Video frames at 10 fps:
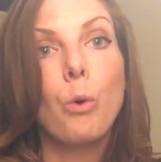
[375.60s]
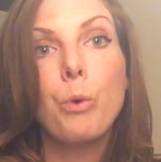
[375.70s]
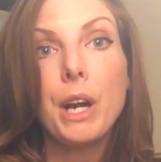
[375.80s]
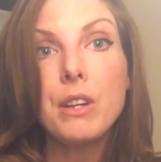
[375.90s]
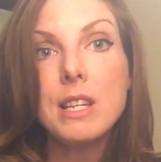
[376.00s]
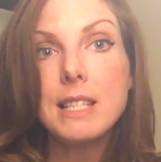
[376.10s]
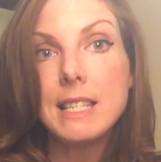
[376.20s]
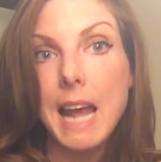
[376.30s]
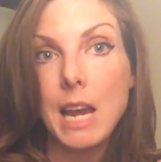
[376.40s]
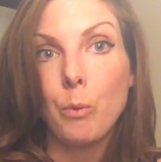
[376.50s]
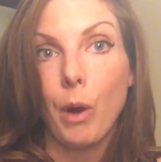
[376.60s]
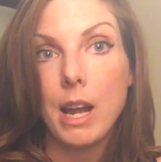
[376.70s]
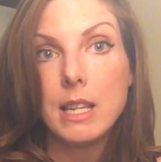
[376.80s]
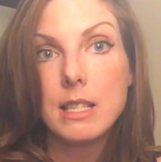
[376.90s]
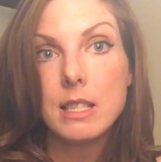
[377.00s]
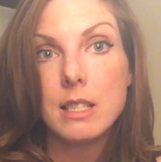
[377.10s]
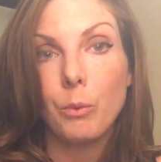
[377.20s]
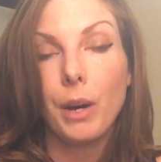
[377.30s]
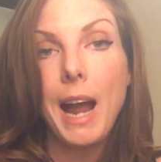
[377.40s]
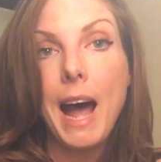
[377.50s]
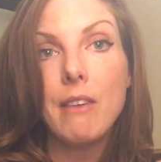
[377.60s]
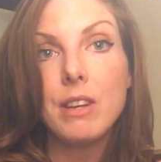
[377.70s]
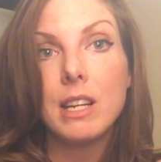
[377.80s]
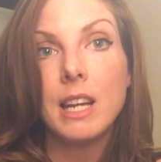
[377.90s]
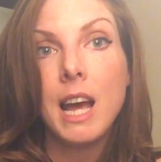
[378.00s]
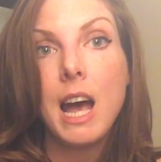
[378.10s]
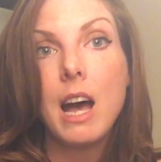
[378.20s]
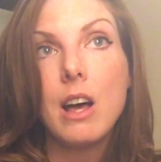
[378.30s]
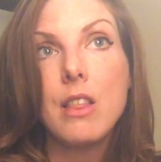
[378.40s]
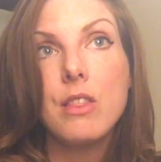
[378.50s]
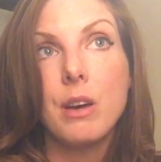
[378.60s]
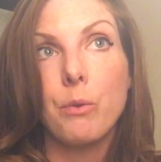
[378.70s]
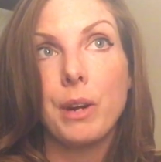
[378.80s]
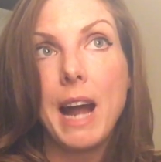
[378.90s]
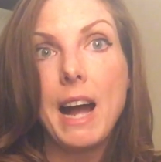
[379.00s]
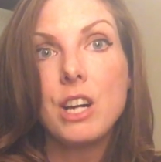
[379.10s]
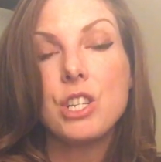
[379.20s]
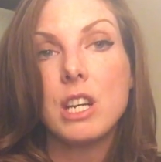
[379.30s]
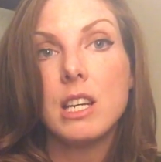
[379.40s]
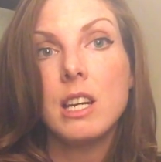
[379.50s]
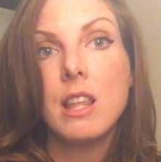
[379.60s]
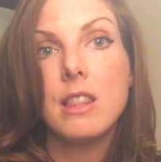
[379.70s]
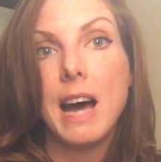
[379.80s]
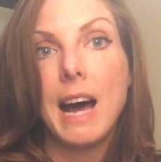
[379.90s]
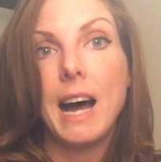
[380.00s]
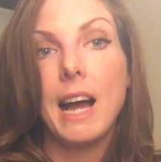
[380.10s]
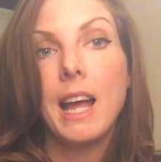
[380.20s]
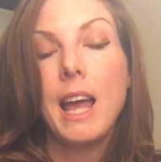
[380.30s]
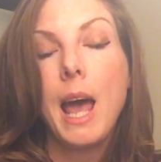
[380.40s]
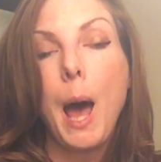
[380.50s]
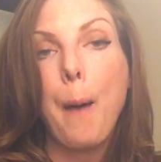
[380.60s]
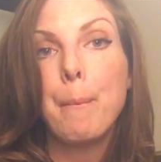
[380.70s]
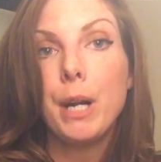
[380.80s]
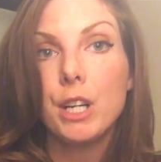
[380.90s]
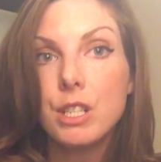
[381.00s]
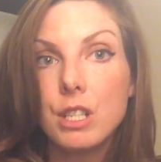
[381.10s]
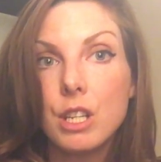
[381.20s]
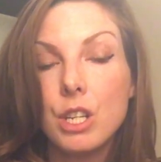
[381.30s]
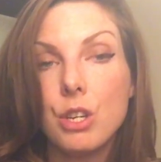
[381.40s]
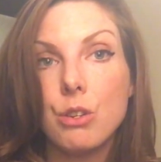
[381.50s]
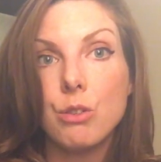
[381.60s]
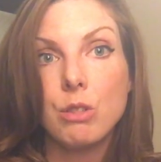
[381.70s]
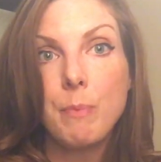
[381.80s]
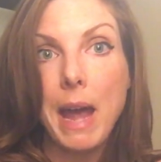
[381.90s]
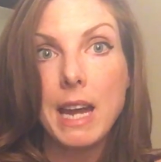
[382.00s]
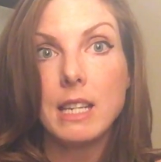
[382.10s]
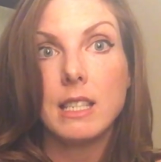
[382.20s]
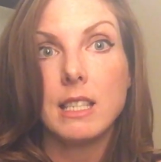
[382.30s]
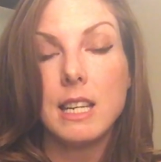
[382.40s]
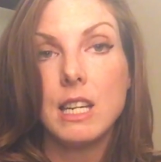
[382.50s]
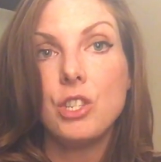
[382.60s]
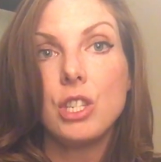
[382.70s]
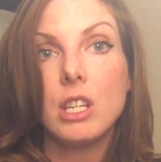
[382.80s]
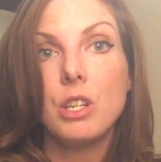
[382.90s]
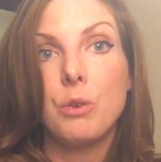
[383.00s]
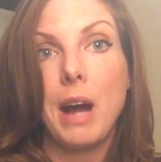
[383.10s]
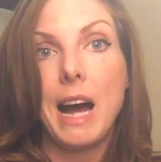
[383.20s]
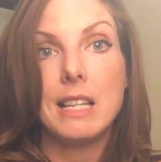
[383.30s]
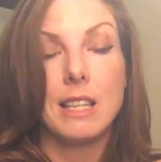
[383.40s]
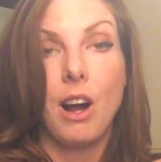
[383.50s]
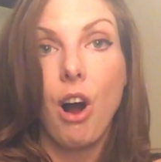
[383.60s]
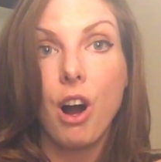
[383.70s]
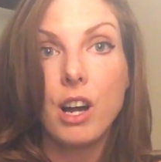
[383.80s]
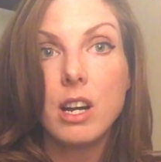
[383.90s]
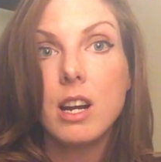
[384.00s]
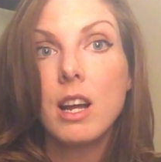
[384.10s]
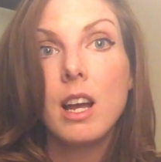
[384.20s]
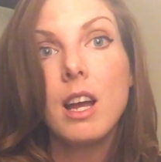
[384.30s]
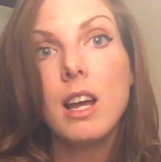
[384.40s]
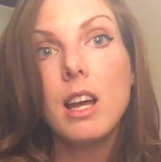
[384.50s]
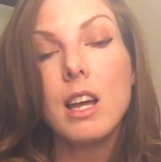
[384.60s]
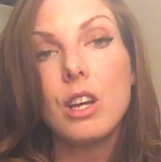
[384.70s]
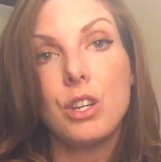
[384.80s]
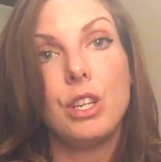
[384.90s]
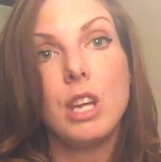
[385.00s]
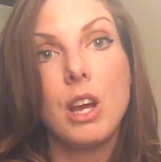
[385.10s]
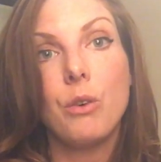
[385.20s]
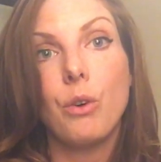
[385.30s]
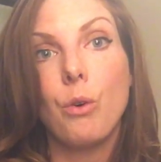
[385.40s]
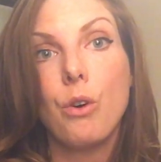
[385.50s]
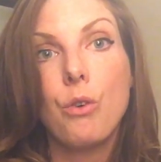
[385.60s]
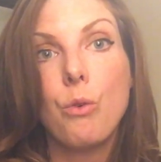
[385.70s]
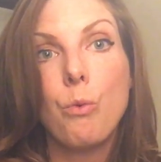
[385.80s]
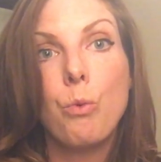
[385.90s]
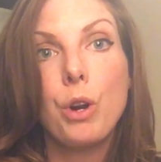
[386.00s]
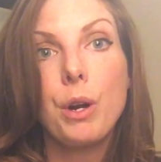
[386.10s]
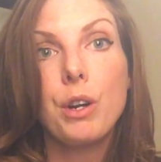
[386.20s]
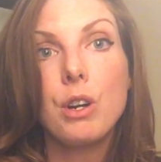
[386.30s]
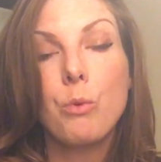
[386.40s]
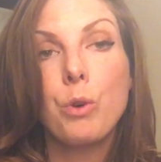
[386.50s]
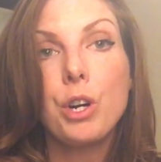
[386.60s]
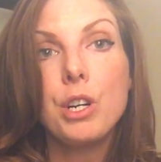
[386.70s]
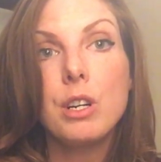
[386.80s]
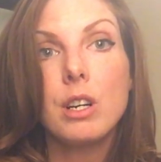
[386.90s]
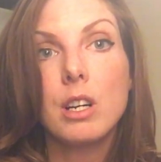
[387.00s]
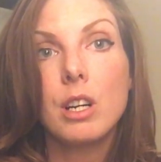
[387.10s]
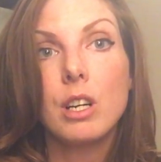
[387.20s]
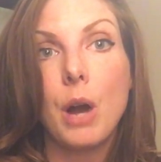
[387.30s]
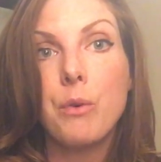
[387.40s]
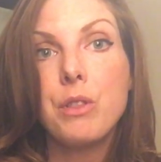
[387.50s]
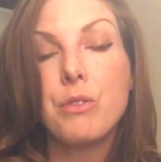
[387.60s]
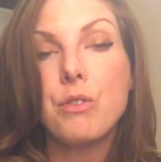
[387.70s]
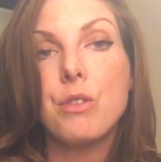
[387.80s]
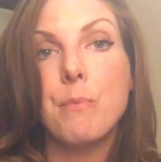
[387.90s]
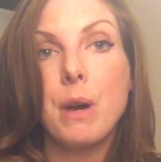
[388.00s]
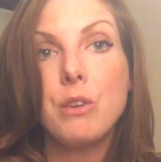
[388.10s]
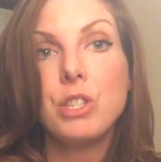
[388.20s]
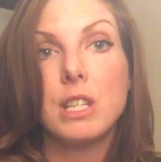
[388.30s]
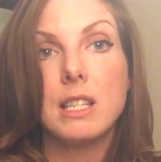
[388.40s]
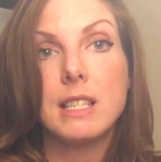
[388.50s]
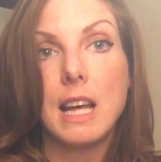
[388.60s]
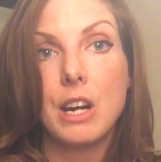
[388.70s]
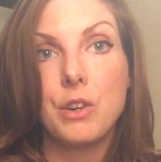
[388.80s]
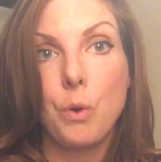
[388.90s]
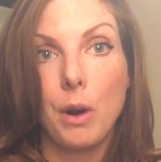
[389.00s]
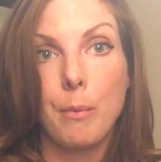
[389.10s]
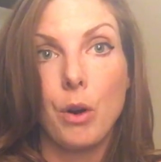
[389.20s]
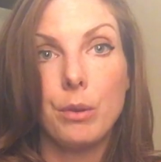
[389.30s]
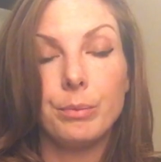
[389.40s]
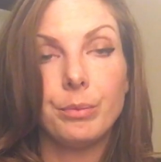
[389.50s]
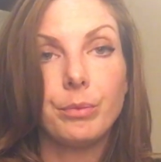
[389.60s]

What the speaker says: We're the same ones. We're having the reaction that a person who's paying attention, who has a heart, you know, we're going through the motions that are normal.